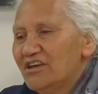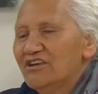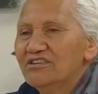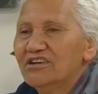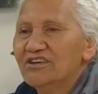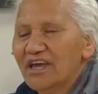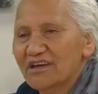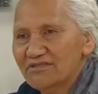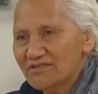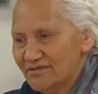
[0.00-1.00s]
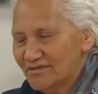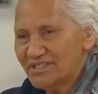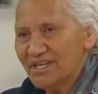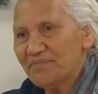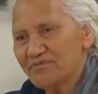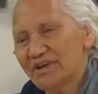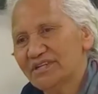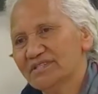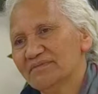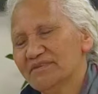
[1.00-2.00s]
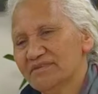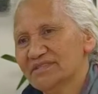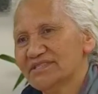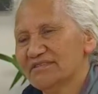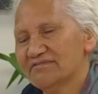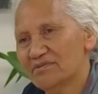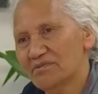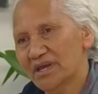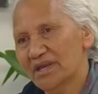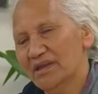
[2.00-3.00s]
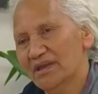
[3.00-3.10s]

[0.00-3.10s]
They don't know how to separate some of the stuff away.